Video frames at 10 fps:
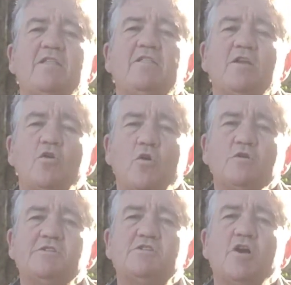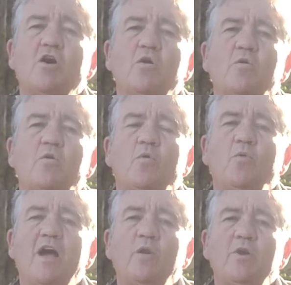the Lord's song
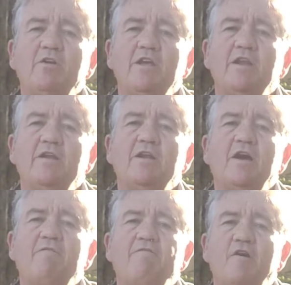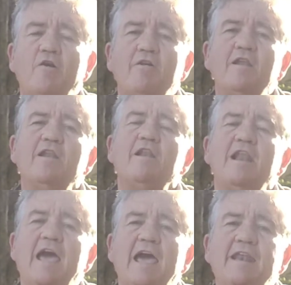while we're in a foreign
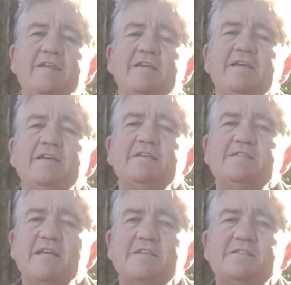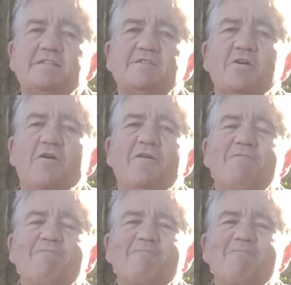land, says the song.